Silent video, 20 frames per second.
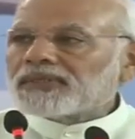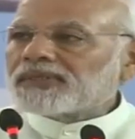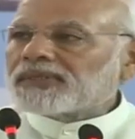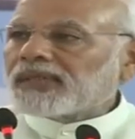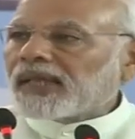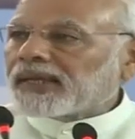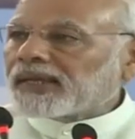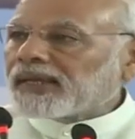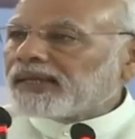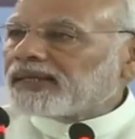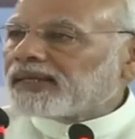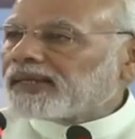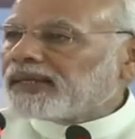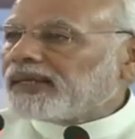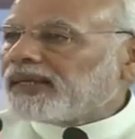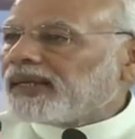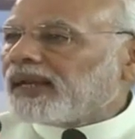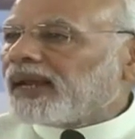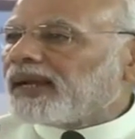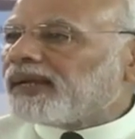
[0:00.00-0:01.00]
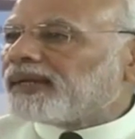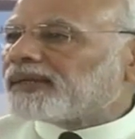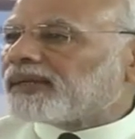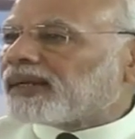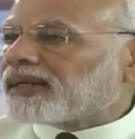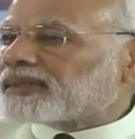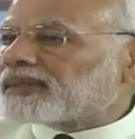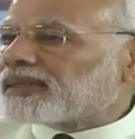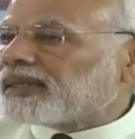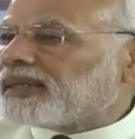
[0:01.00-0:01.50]
secondary and
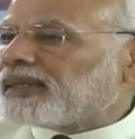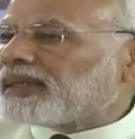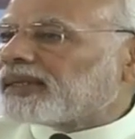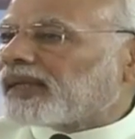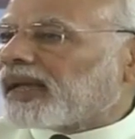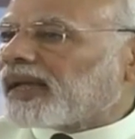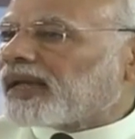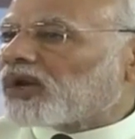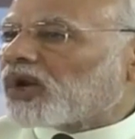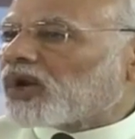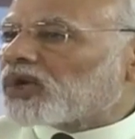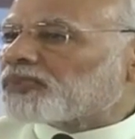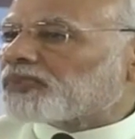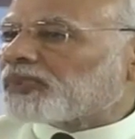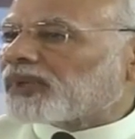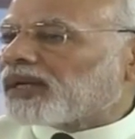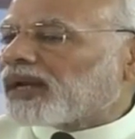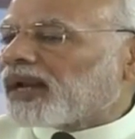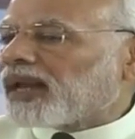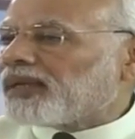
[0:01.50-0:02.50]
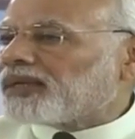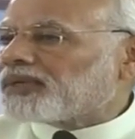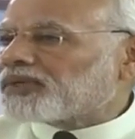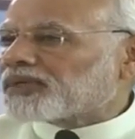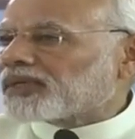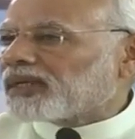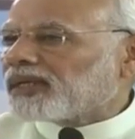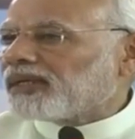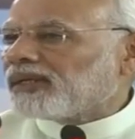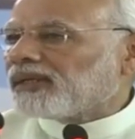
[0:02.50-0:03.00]
tertiary care
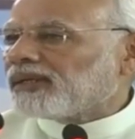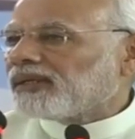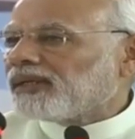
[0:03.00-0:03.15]
hospitalization